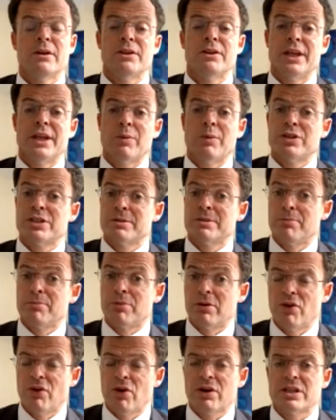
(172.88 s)
There was some
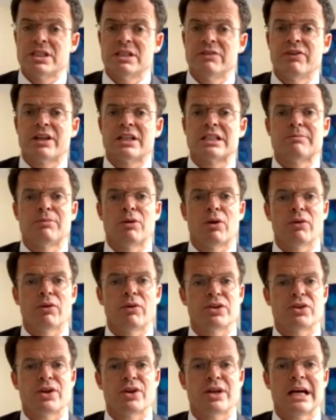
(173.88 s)
provocative
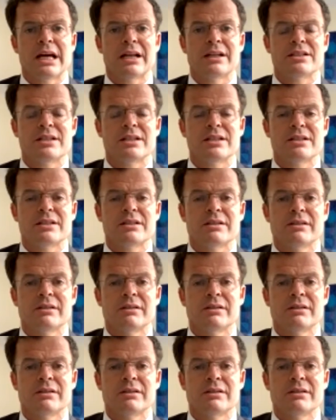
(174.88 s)
exploratory analysis,